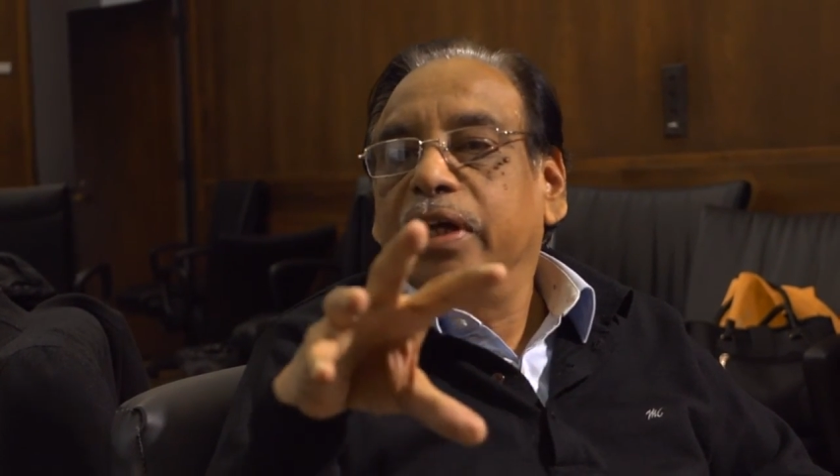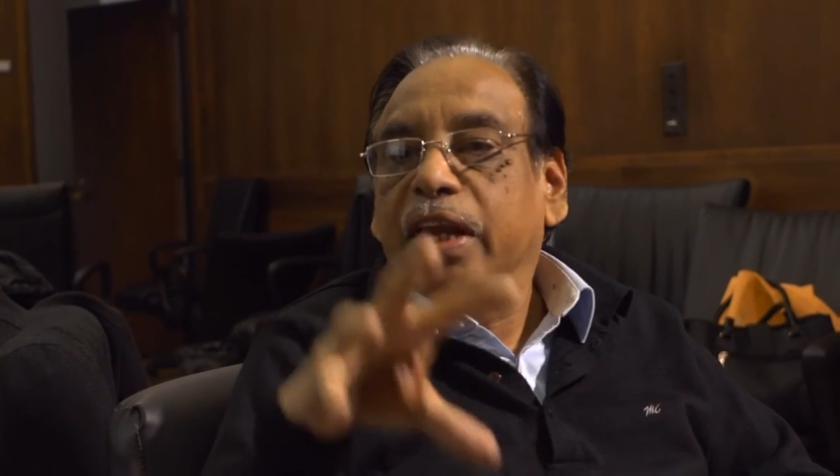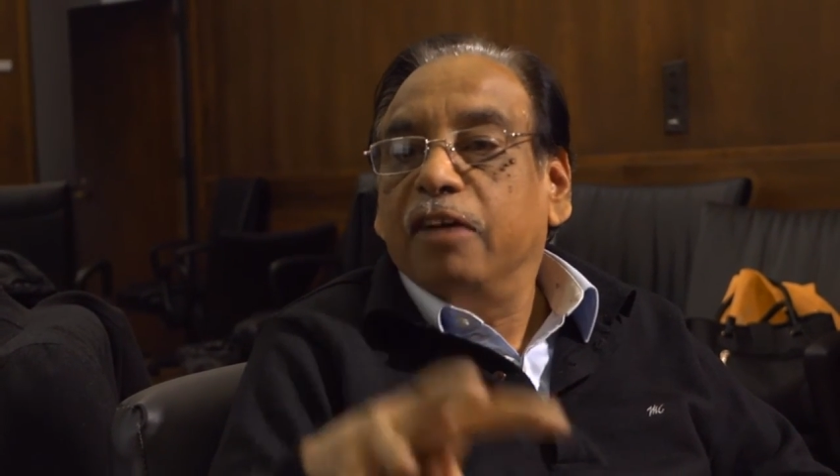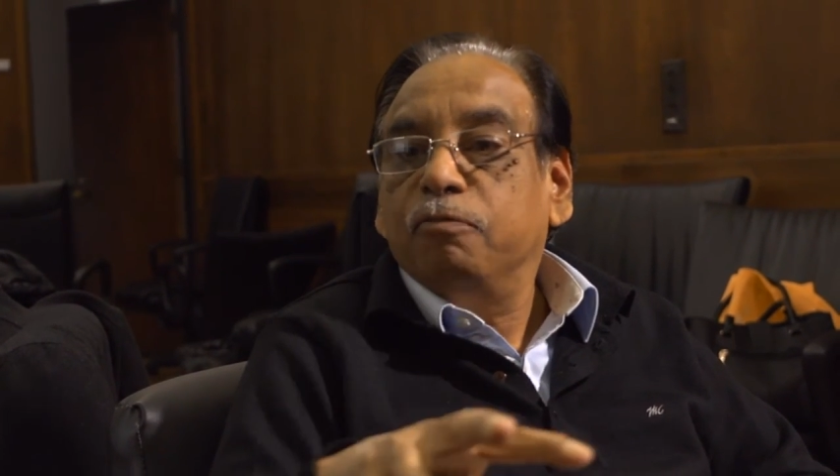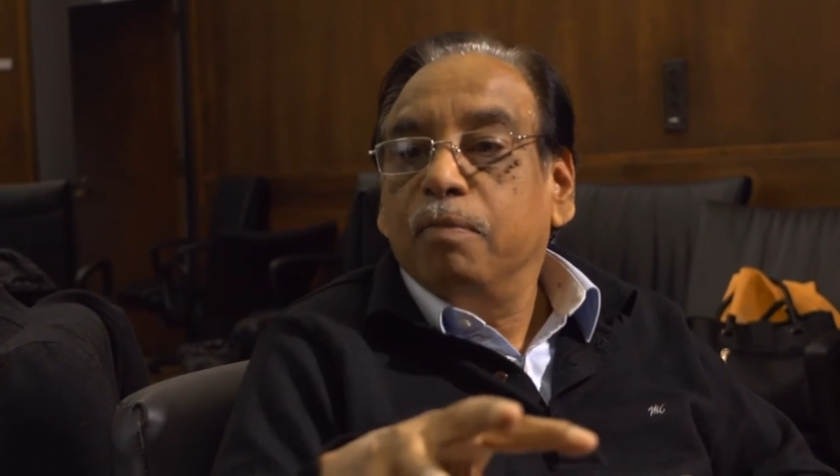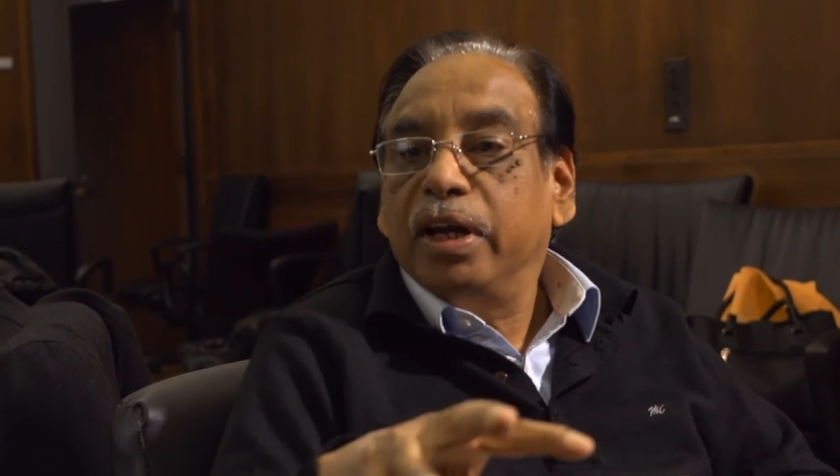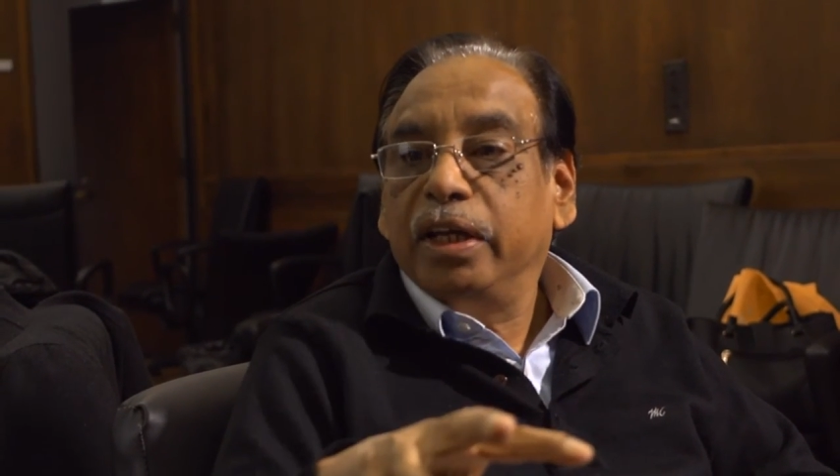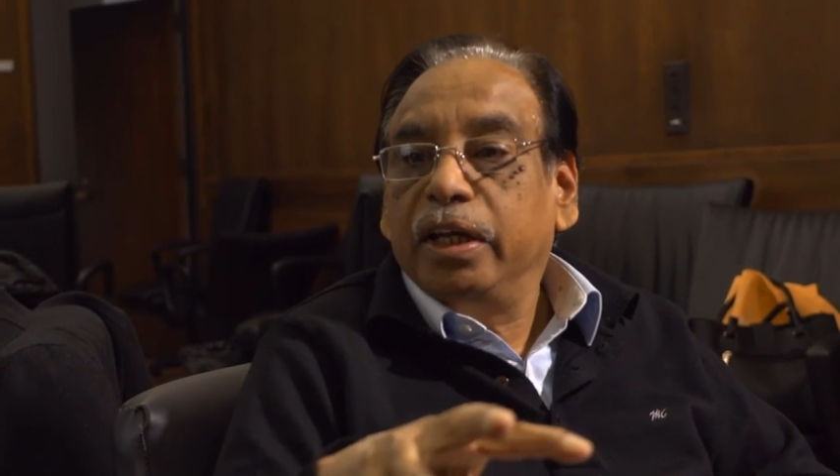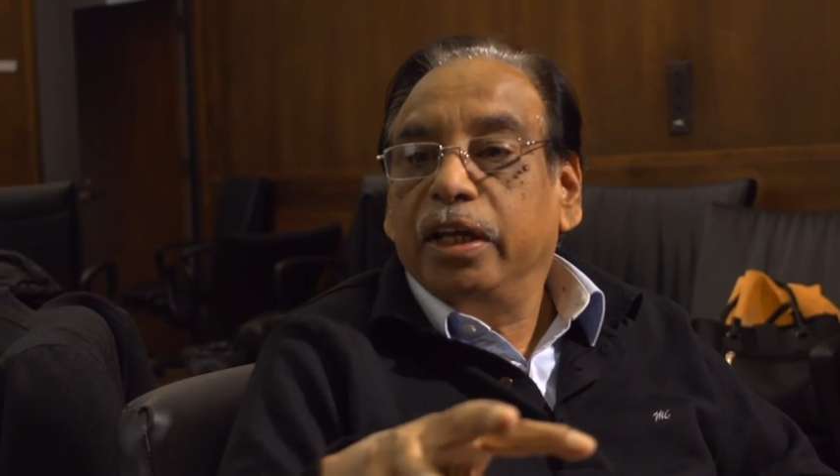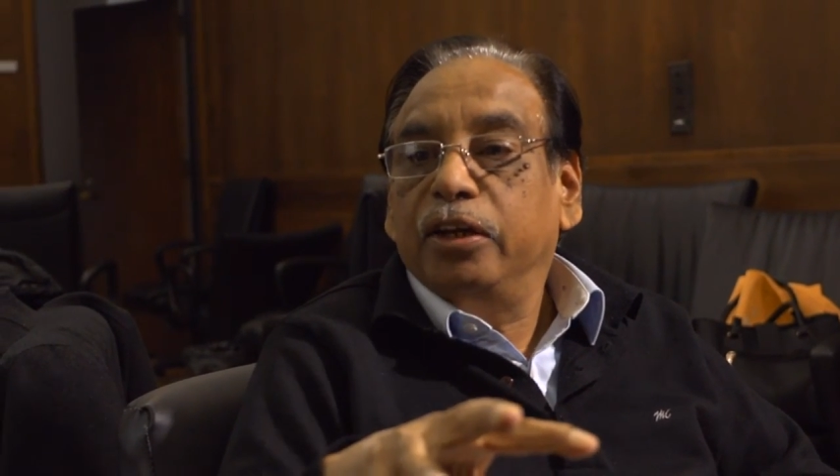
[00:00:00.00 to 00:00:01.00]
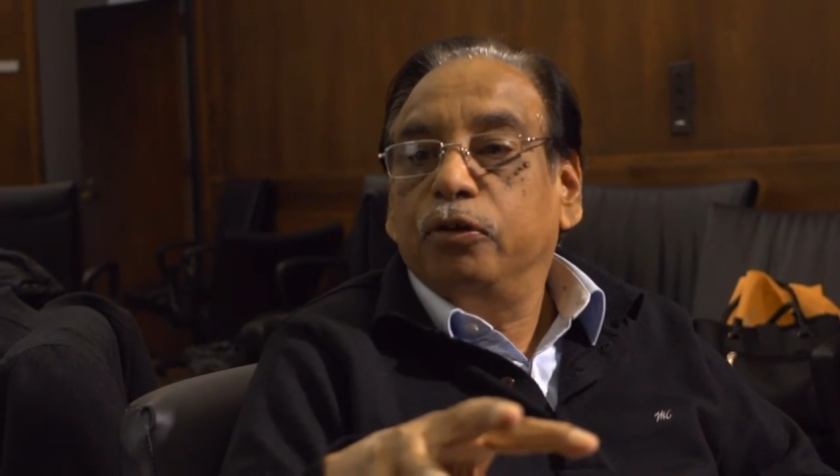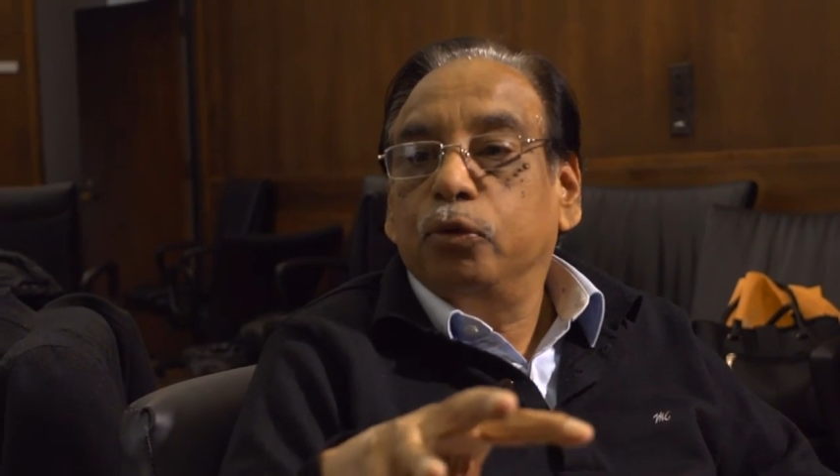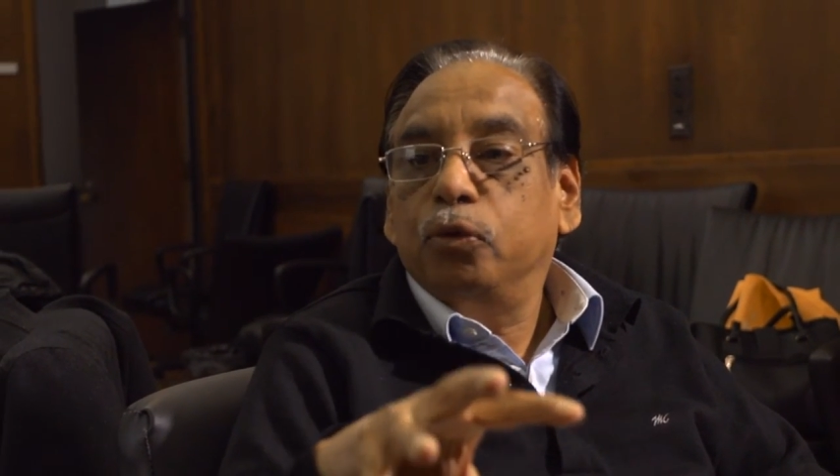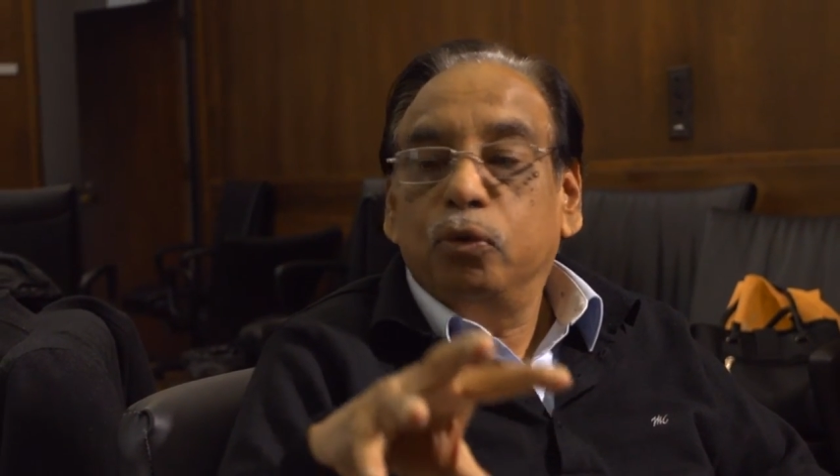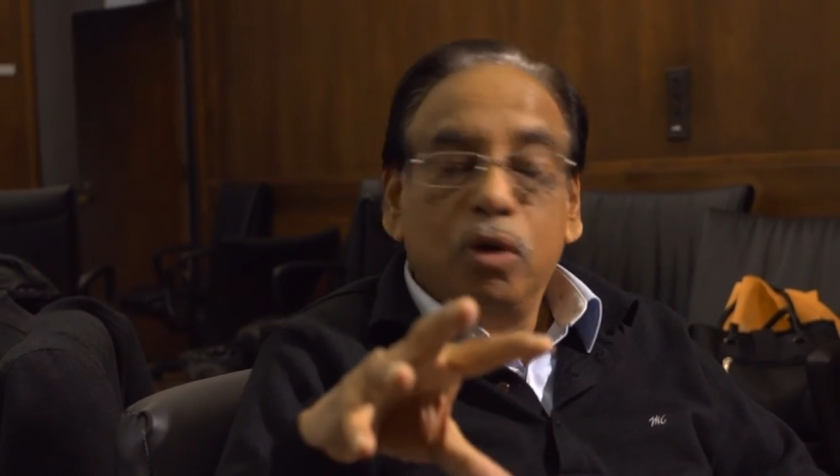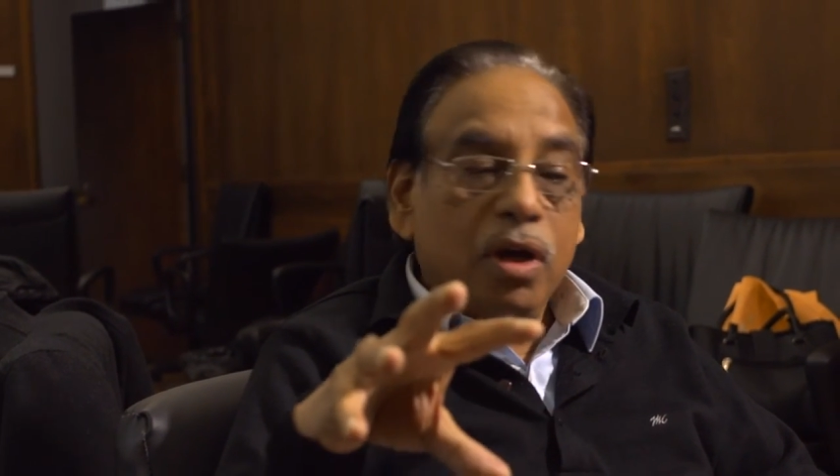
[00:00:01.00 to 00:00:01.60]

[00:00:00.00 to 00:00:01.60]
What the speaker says: enough money into